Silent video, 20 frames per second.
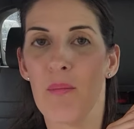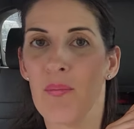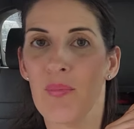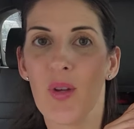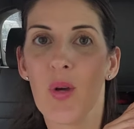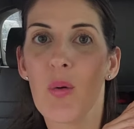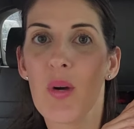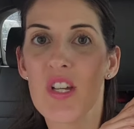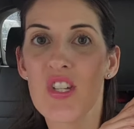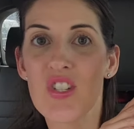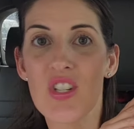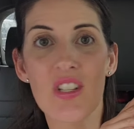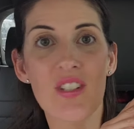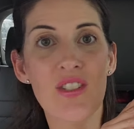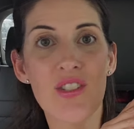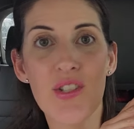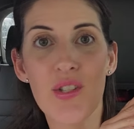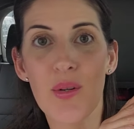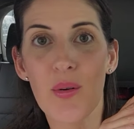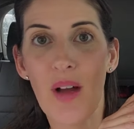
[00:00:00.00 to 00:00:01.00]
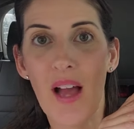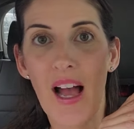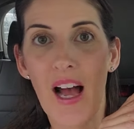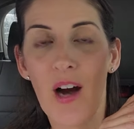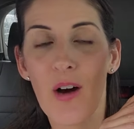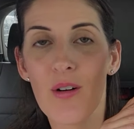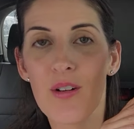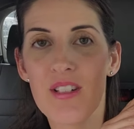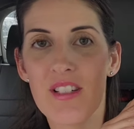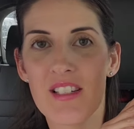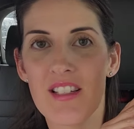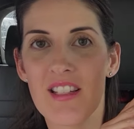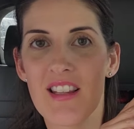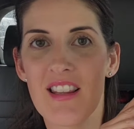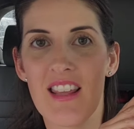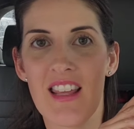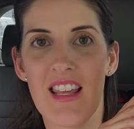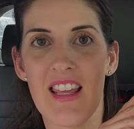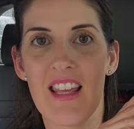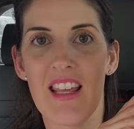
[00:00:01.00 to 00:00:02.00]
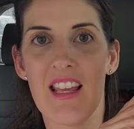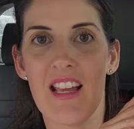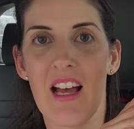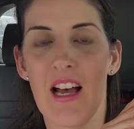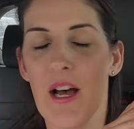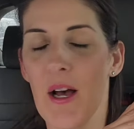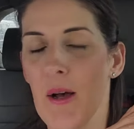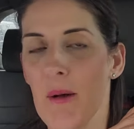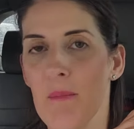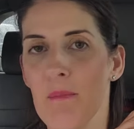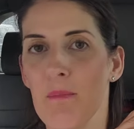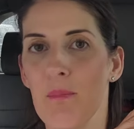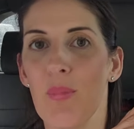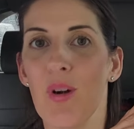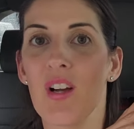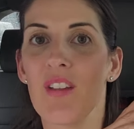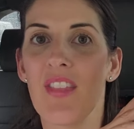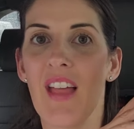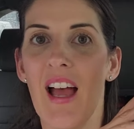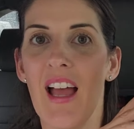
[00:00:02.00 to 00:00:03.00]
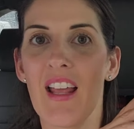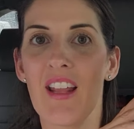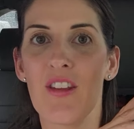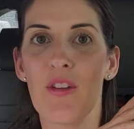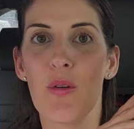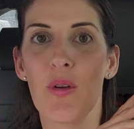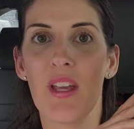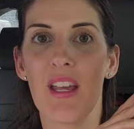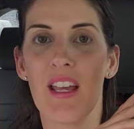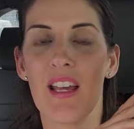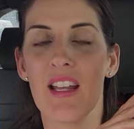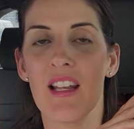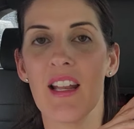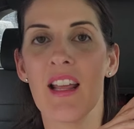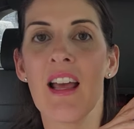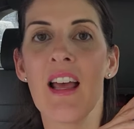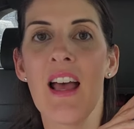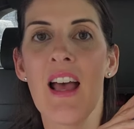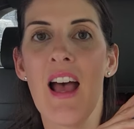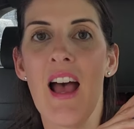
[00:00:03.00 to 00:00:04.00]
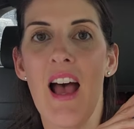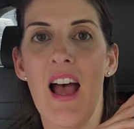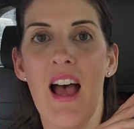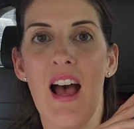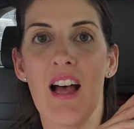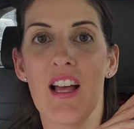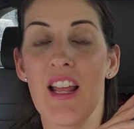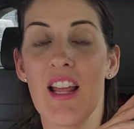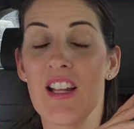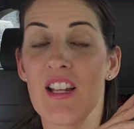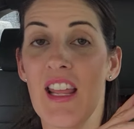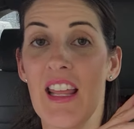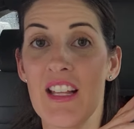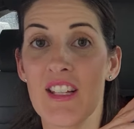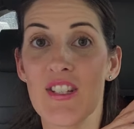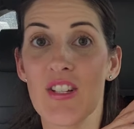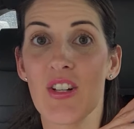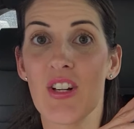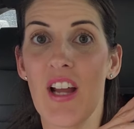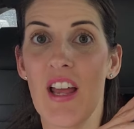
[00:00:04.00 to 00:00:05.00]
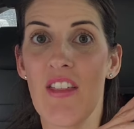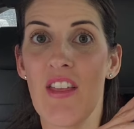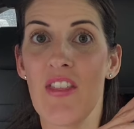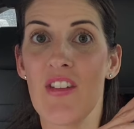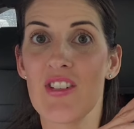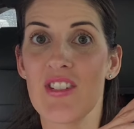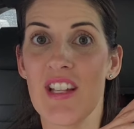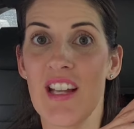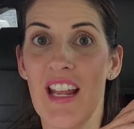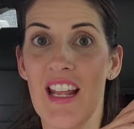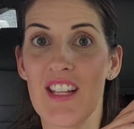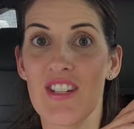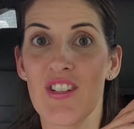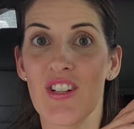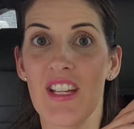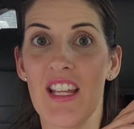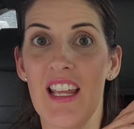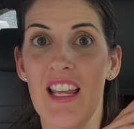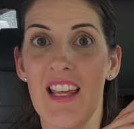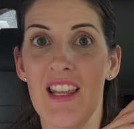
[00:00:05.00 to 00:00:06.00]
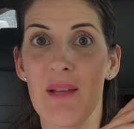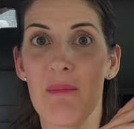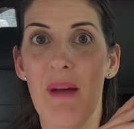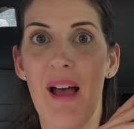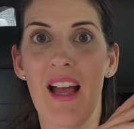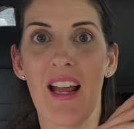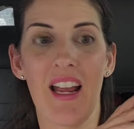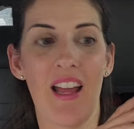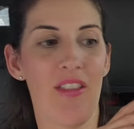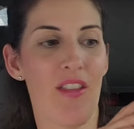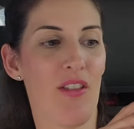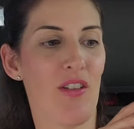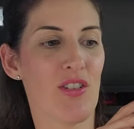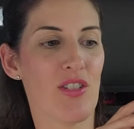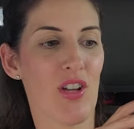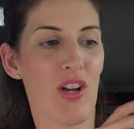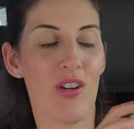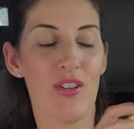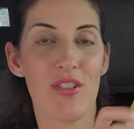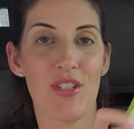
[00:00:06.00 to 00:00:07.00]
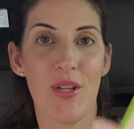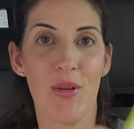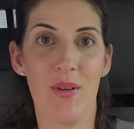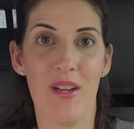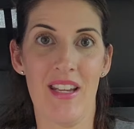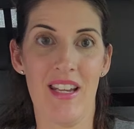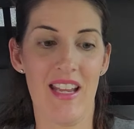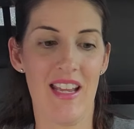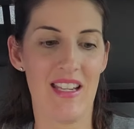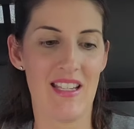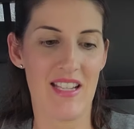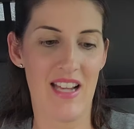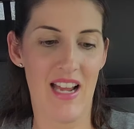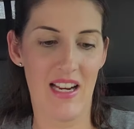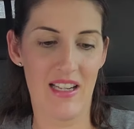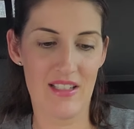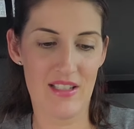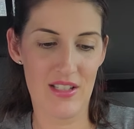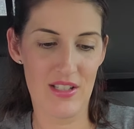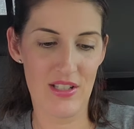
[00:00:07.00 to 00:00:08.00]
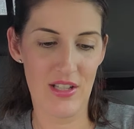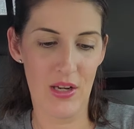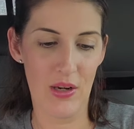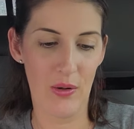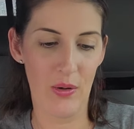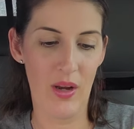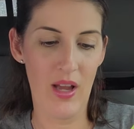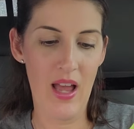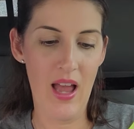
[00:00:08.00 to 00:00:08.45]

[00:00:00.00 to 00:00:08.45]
questions throughout the book that you can answer, and then there's an answer key in the back, and then there's also an index. So